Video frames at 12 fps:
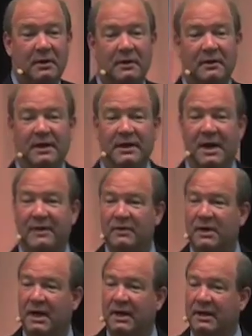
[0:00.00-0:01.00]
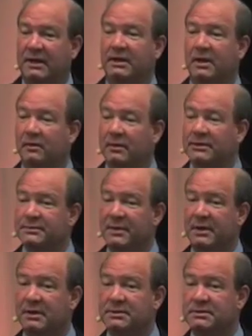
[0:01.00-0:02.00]
They never got any notice
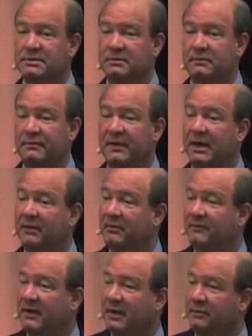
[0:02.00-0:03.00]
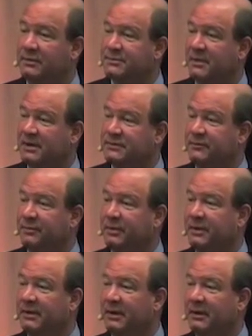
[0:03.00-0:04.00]
because they never filed a responsive
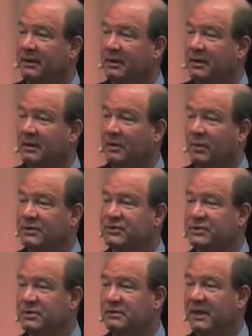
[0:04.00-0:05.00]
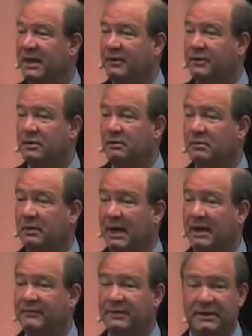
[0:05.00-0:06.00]
pleading. Once you do that, you don't
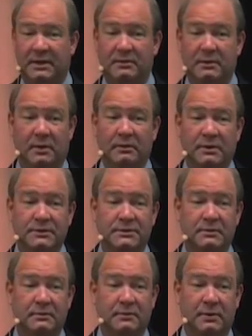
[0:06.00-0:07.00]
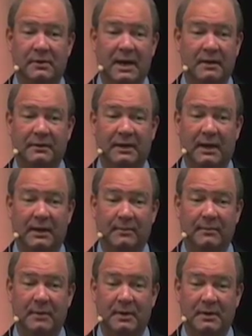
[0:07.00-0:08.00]
have to get notice. You're out of the game.
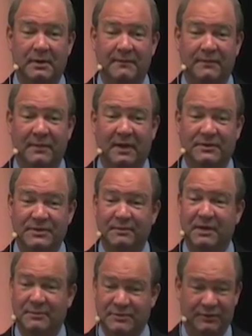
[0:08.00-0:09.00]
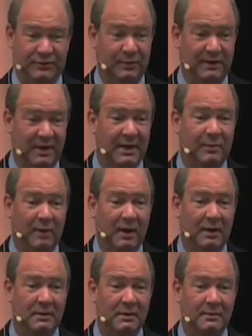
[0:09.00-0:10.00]
Now, sometimes they'll do it anyway,
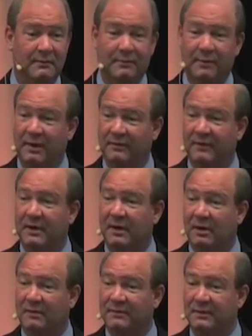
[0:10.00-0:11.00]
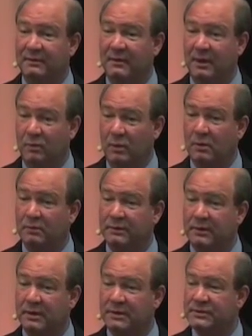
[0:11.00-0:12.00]
but very often they won't.
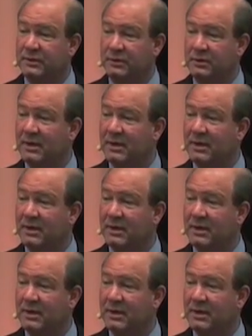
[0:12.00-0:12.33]
And so you